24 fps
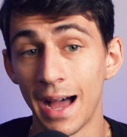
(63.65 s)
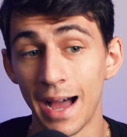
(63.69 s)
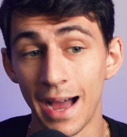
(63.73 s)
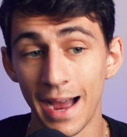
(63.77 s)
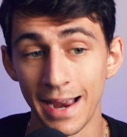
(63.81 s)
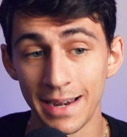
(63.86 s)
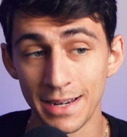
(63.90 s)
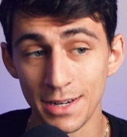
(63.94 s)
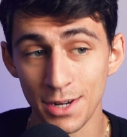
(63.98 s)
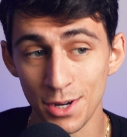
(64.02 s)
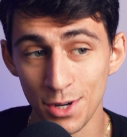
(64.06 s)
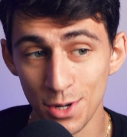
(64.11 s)

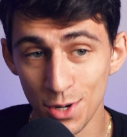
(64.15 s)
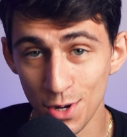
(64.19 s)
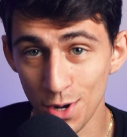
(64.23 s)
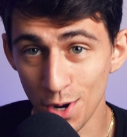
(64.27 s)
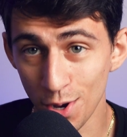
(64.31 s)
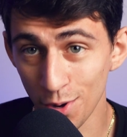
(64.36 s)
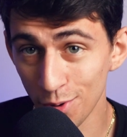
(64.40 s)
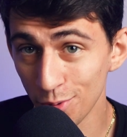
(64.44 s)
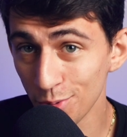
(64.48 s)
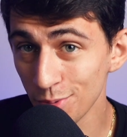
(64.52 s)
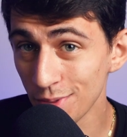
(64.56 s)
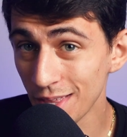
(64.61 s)
I
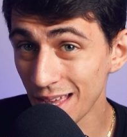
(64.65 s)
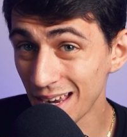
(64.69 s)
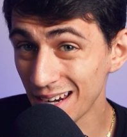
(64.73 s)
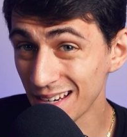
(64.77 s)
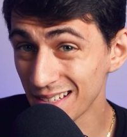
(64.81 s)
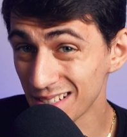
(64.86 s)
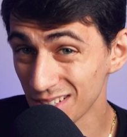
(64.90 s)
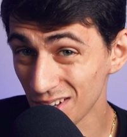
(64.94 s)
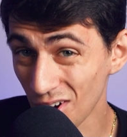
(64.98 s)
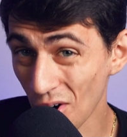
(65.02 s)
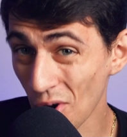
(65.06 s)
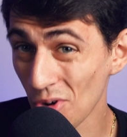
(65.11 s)
know that
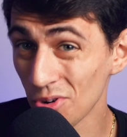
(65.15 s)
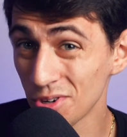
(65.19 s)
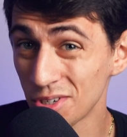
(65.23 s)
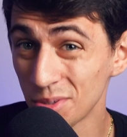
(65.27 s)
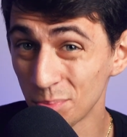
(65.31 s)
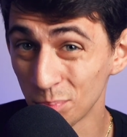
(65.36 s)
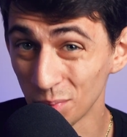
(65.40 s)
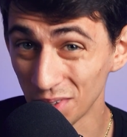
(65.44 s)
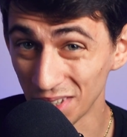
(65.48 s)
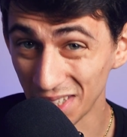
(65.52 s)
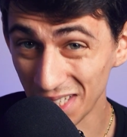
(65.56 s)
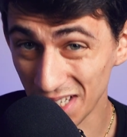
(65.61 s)
it's hard
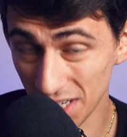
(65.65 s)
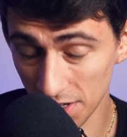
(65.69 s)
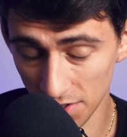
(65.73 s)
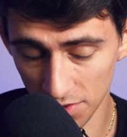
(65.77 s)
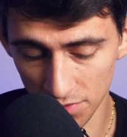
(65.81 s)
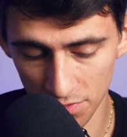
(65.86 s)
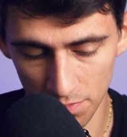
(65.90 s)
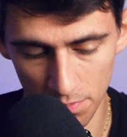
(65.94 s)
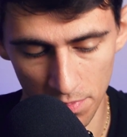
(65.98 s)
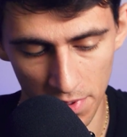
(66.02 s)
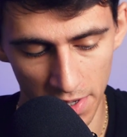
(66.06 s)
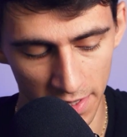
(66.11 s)
to
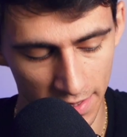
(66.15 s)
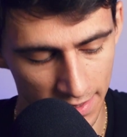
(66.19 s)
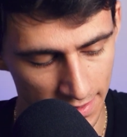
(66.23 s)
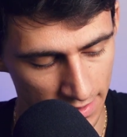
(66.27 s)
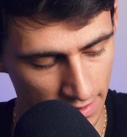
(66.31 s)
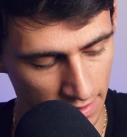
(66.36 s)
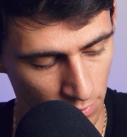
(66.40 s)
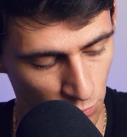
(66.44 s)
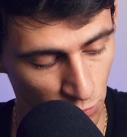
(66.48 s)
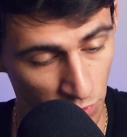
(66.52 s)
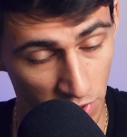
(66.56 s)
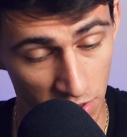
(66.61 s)
believe, but
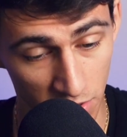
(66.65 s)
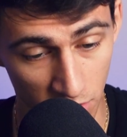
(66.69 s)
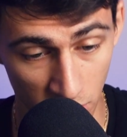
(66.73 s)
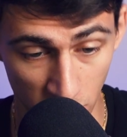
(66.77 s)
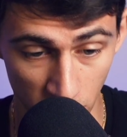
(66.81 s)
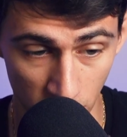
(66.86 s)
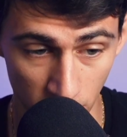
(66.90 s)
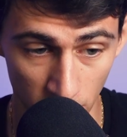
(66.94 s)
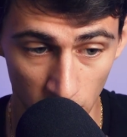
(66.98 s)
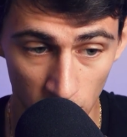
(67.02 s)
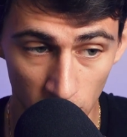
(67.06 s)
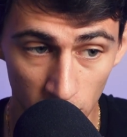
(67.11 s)
when
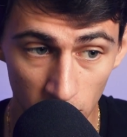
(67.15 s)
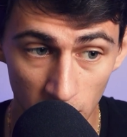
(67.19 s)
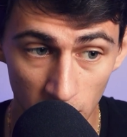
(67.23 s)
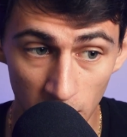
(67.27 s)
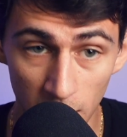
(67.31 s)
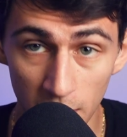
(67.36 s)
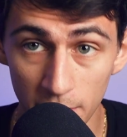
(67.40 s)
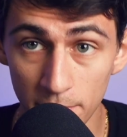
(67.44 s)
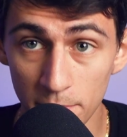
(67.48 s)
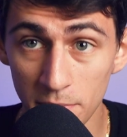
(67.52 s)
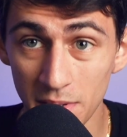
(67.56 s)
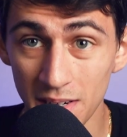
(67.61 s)
small
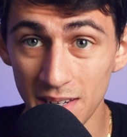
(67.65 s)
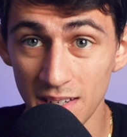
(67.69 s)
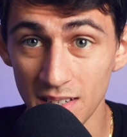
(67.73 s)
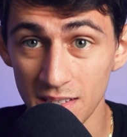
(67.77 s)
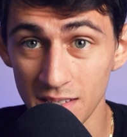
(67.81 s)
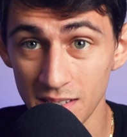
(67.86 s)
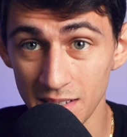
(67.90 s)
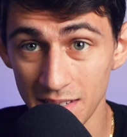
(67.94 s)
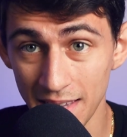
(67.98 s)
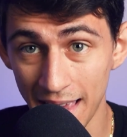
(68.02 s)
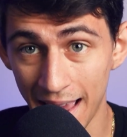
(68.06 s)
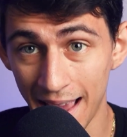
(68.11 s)

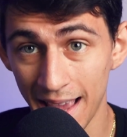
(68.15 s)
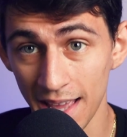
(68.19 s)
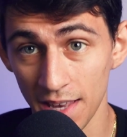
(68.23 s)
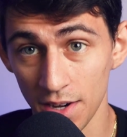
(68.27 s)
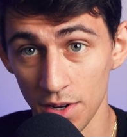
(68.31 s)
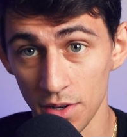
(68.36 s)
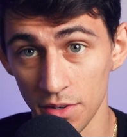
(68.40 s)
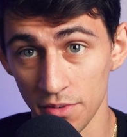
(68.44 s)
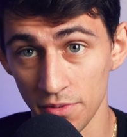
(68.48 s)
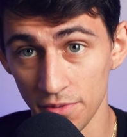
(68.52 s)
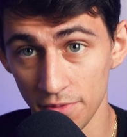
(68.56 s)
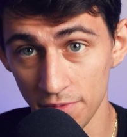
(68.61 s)
companies can't
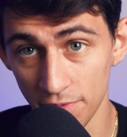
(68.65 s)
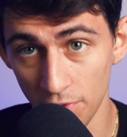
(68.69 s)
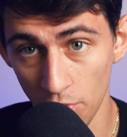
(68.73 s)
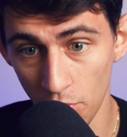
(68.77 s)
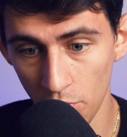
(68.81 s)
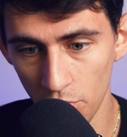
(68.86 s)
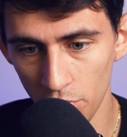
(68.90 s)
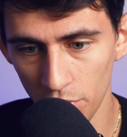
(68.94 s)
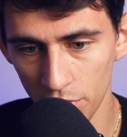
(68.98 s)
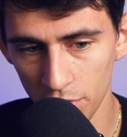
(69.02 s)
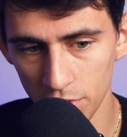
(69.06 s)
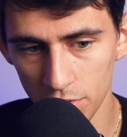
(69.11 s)

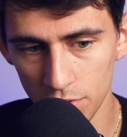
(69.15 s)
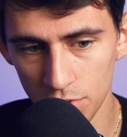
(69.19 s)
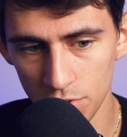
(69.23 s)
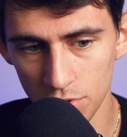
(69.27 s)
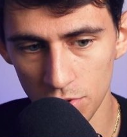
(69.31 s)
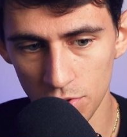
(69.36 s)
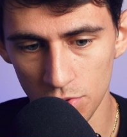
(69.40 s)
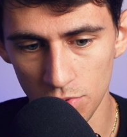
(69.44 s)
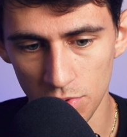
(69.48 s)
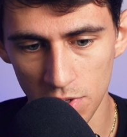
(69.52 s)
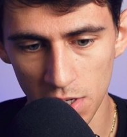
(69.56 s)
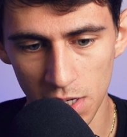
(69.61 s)
afford
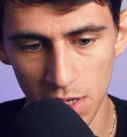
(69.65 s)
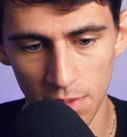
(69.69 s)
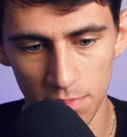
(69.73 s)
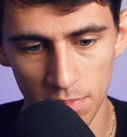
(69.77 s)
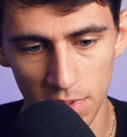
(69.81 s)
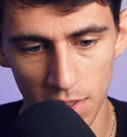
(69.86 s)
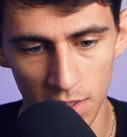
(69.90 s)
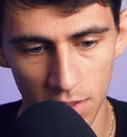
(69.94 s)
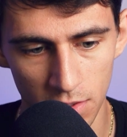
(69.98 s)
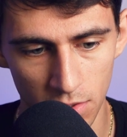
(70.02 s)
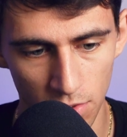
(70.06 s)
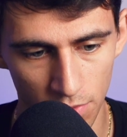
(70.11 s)
to keep
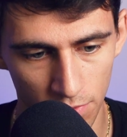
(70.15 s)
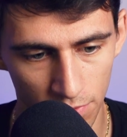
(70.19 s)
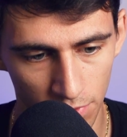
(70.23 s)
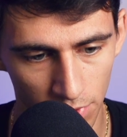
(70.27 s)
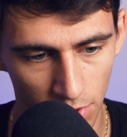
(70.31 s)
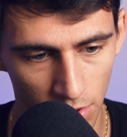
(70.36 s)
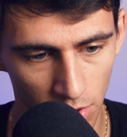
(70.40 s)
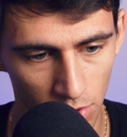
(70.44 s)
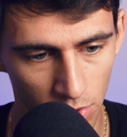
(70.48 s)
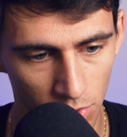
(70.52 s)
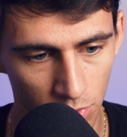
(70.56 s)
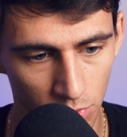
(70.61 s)
things
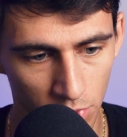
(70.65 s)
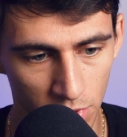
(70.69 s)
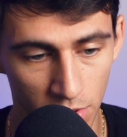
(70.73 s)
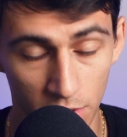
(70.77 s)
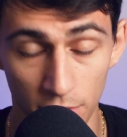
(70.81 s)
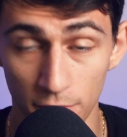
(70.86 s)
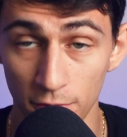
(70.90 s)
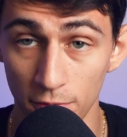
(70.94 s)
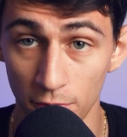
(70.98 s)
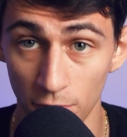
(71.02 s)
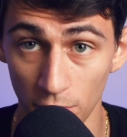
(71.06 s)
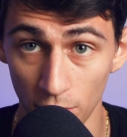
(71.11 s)
afloat with
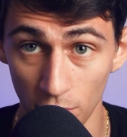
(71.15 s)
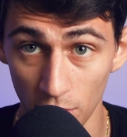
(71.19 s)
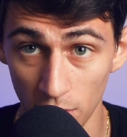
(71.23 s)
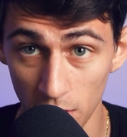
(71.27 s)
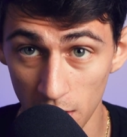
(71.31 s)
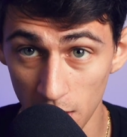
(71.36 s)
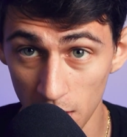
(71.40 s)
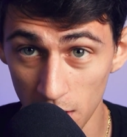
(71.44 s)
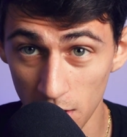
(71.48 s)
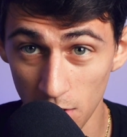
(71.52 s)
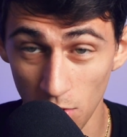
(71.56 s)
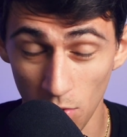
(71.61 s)
a
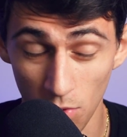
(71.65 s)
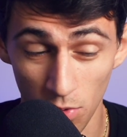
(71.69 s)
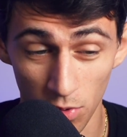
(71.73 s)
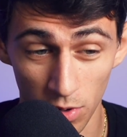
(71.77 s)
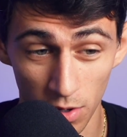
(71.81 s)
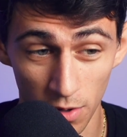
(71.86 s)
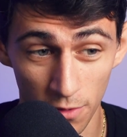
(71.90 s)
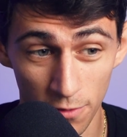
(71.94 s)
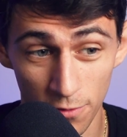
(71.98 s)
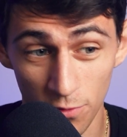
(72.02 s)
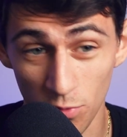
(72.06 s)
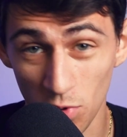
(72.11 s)
free
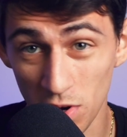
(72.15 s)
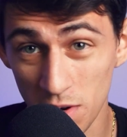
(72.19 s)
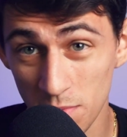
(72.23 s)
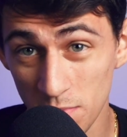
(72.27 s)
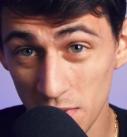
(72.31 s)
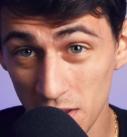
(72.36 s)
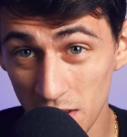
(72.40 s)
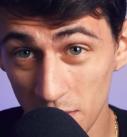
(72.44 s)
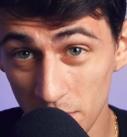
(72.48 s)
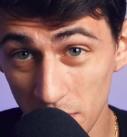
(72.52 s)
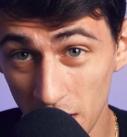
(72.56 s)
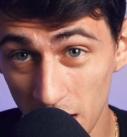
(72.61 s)
or a
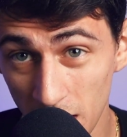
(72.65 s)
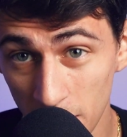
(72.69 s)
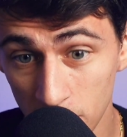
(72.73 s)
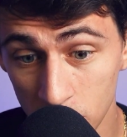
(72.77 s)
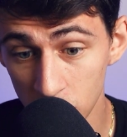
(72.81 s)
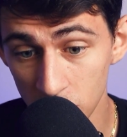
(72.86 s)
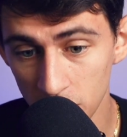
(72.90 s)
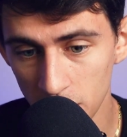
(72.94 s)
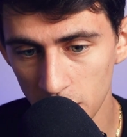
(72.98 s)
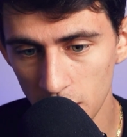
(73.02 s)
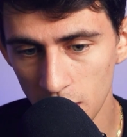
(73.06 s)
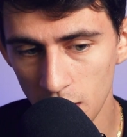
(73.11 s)
freemium
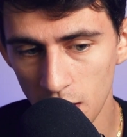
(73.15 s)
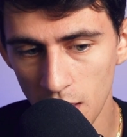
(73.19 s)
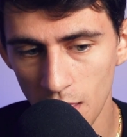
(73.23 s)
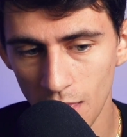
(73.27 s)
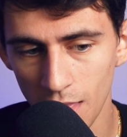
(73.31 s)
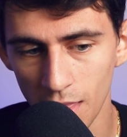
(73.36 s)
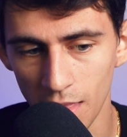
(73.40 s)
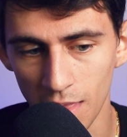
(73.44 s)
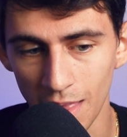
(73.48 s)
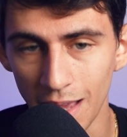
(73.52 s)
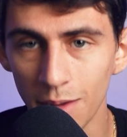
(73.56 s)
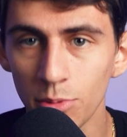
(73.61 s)
option,
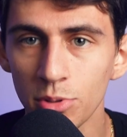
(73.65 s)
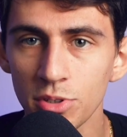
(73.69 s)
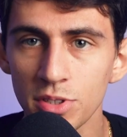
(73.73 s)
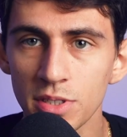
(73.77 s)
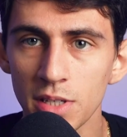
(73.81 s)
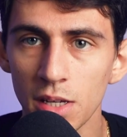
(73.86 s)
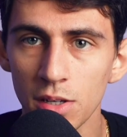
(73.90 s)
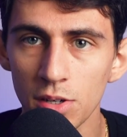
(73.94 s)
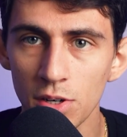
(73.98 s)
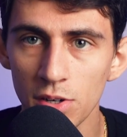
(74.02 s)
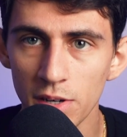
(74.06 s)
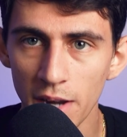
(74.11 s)
they will
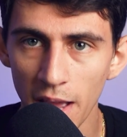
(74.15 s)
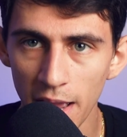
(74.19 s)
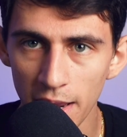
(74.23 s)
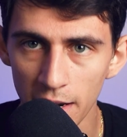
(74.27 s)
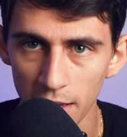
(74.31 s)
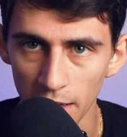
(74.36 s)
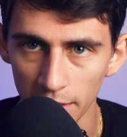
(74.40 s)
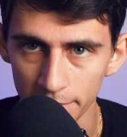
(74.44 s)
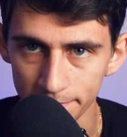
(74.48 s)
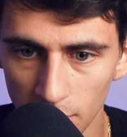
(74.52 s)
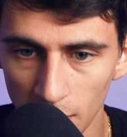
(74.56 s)
sell your data.